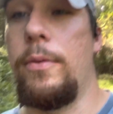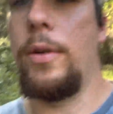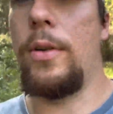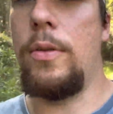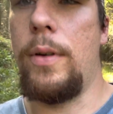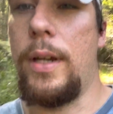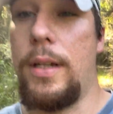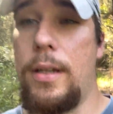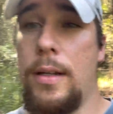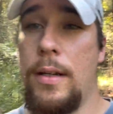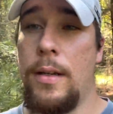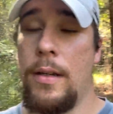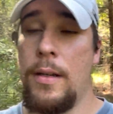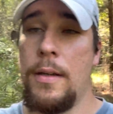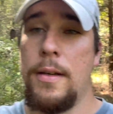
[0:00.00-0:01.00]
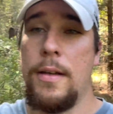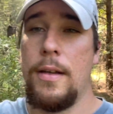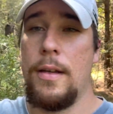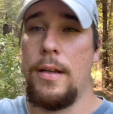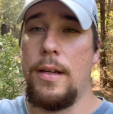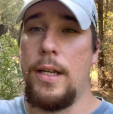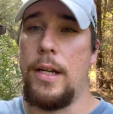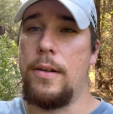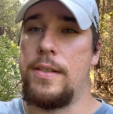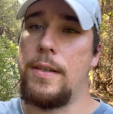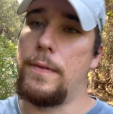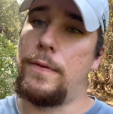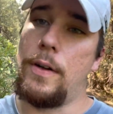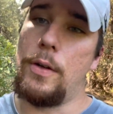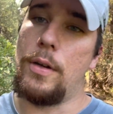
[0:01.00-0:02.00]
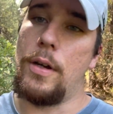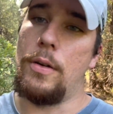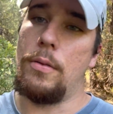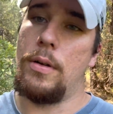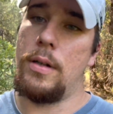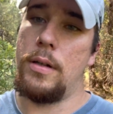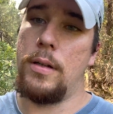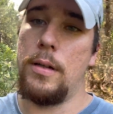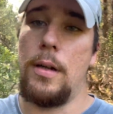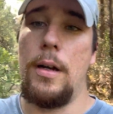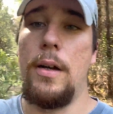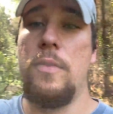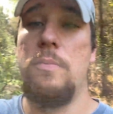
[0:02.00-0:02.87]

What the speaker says: quick. Here's a photo of